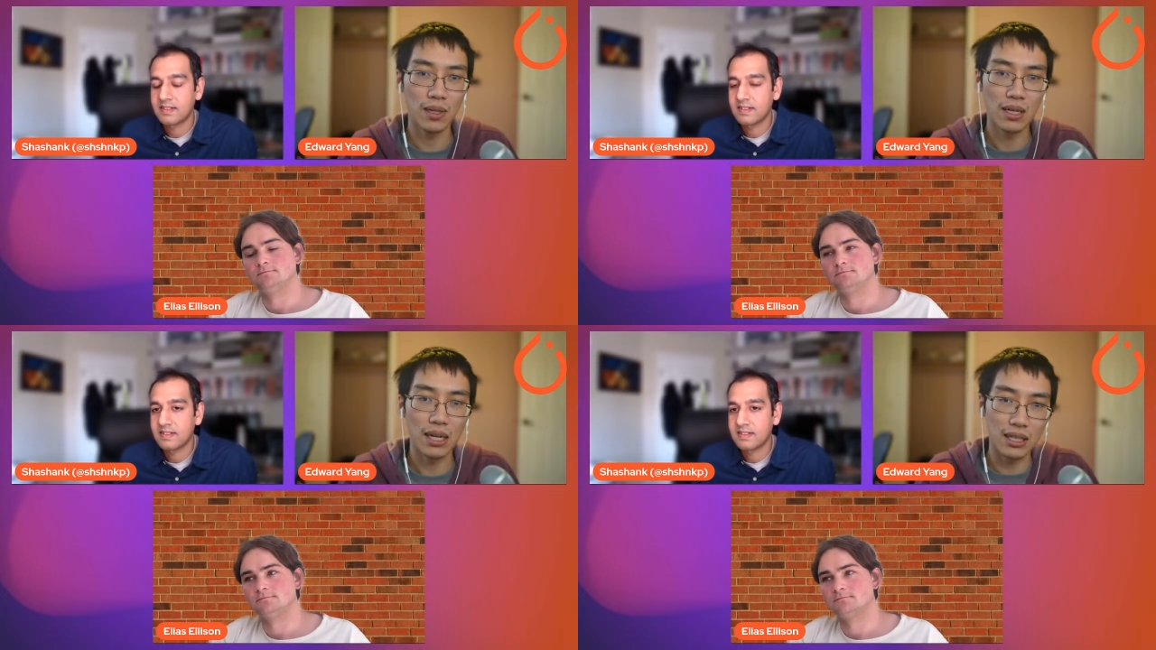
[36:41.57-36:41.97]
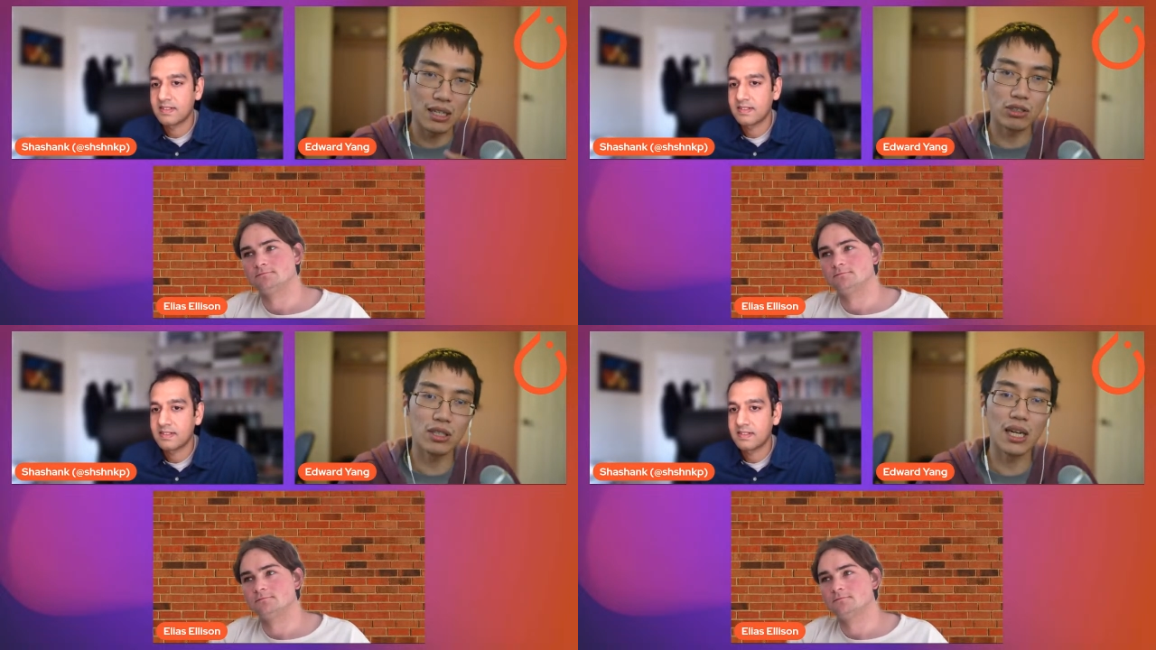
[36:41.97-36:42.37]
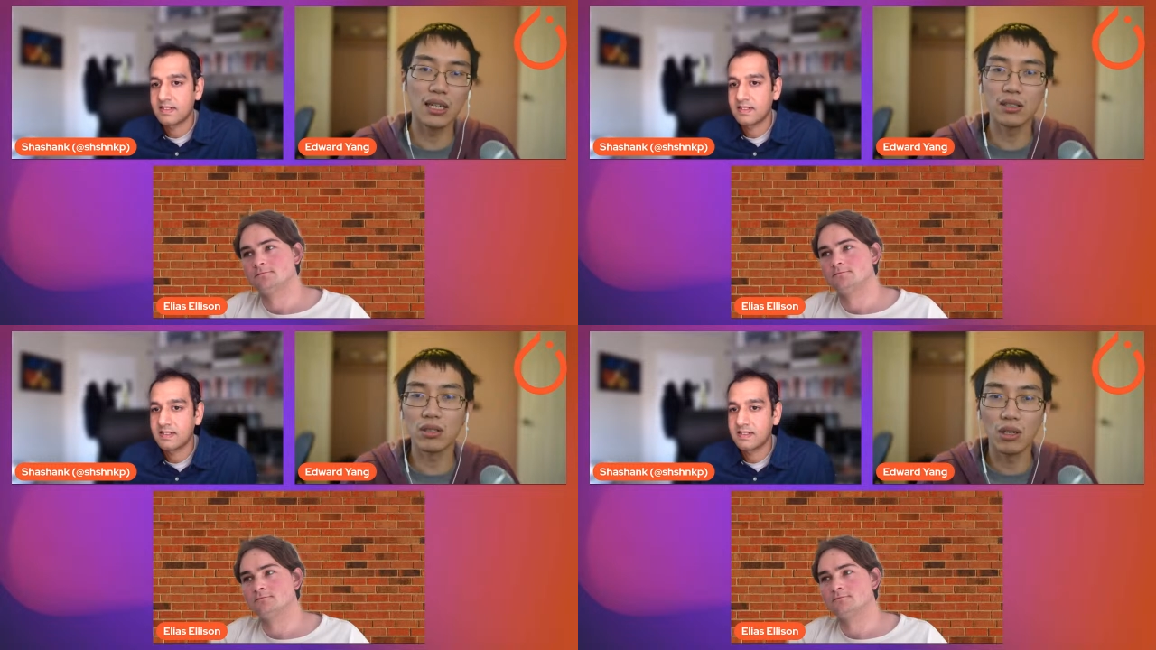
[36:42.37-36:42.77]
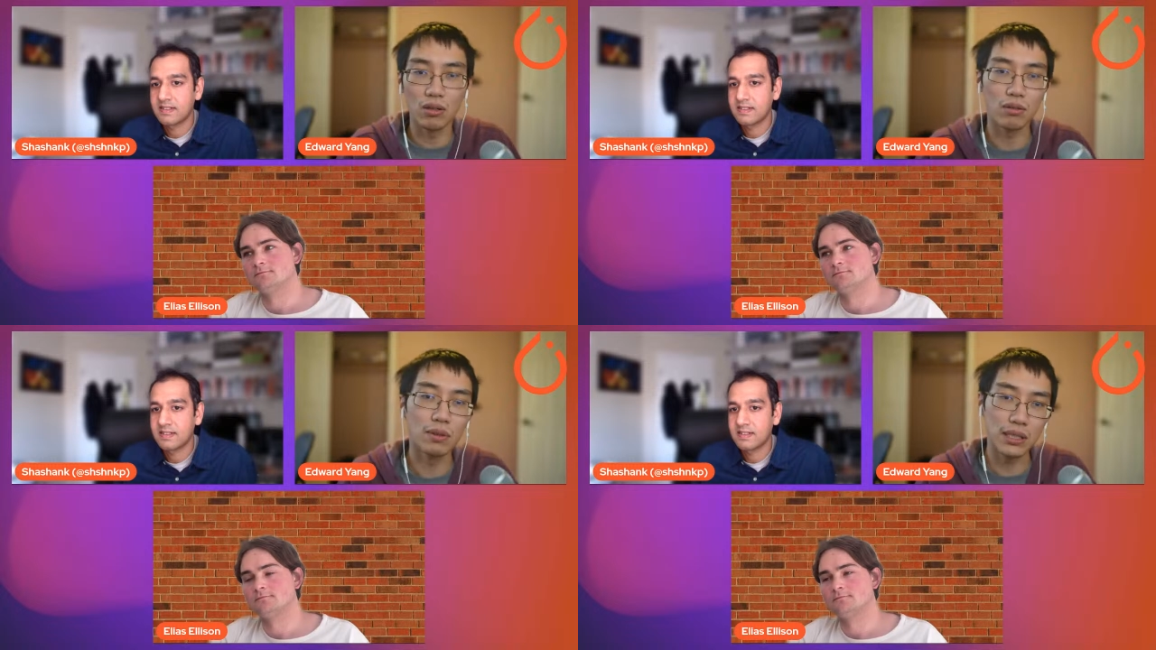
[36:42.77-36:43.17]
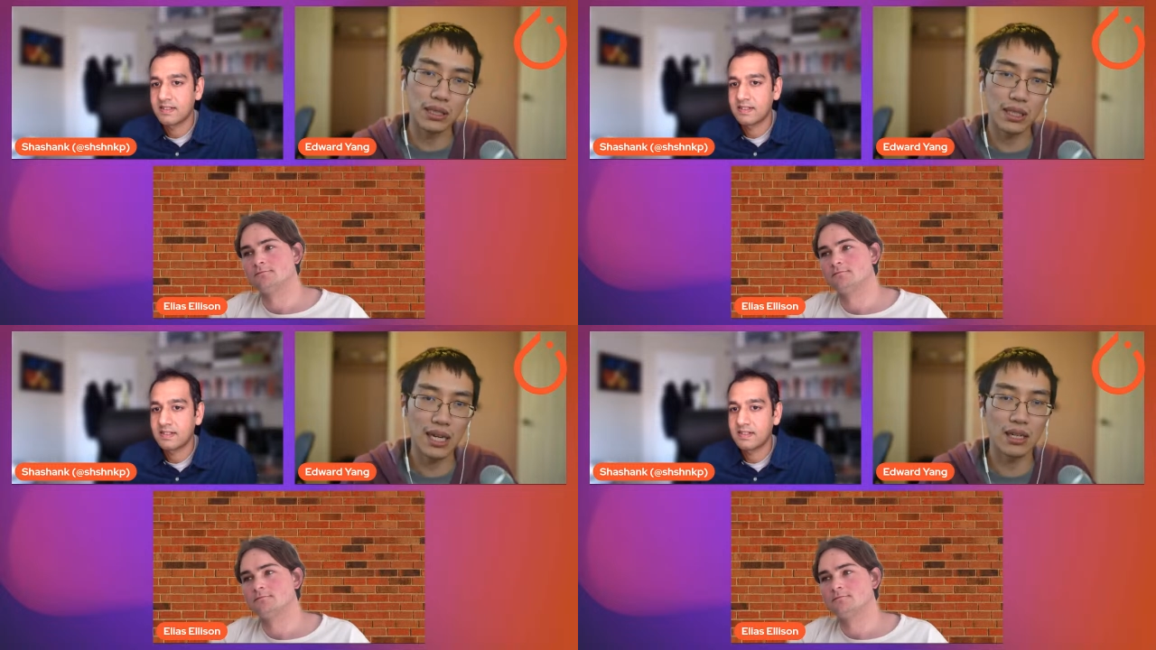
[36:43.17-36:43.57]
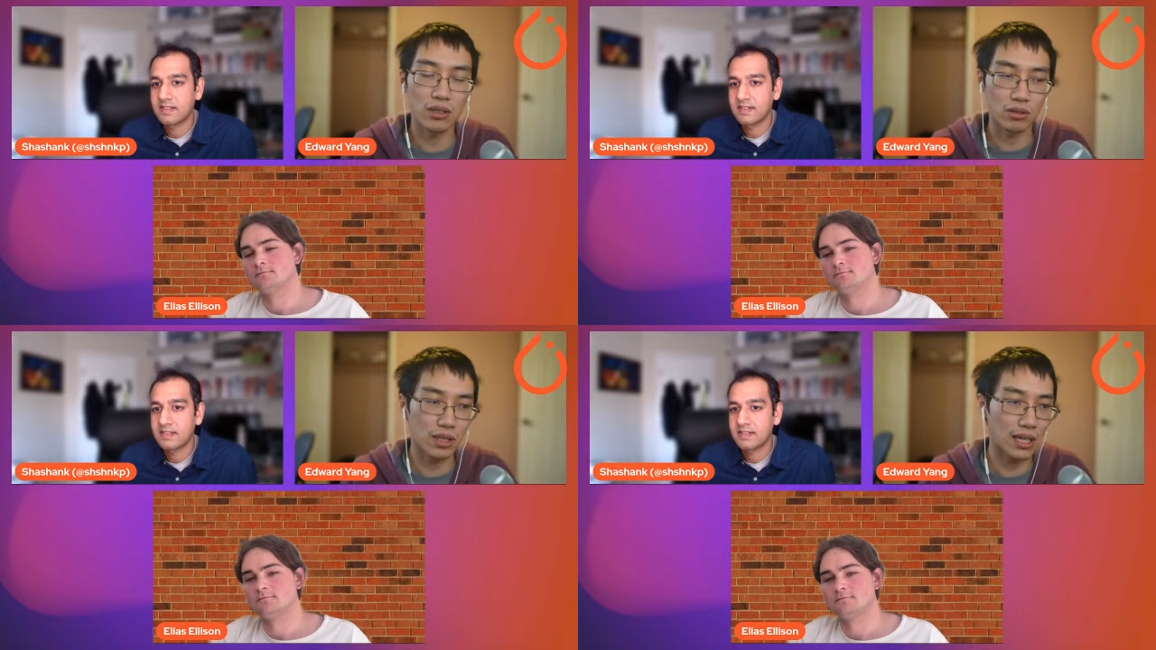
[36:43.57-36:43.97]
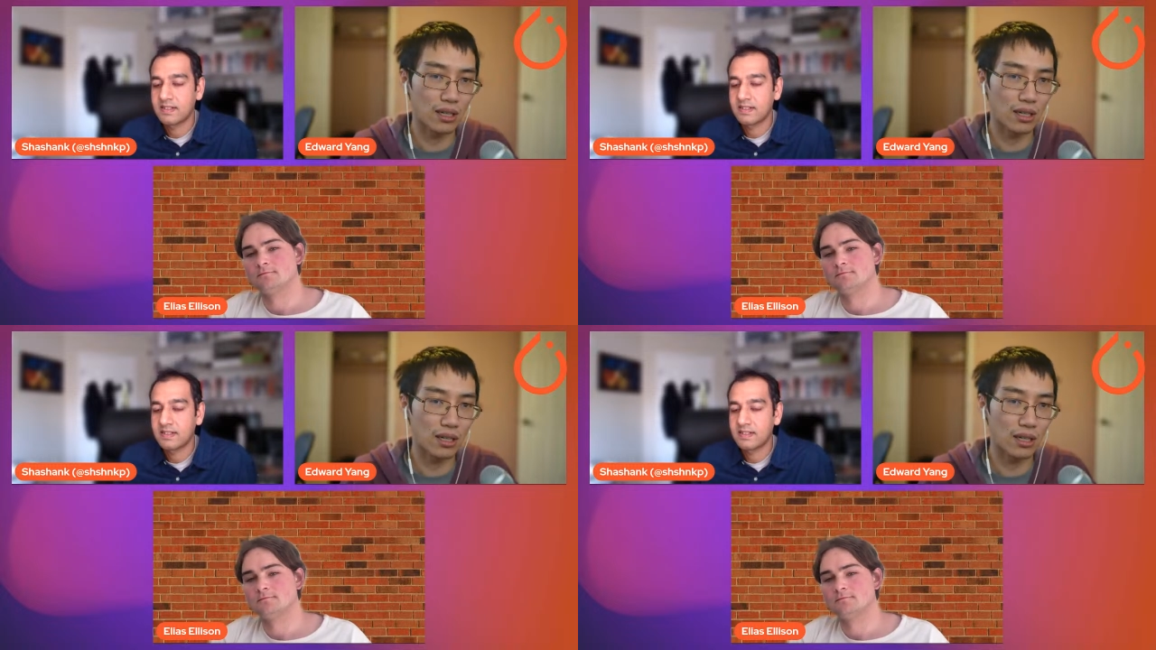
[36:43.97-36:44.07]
Speaker 1: And the answer to that is no, we just can't do that.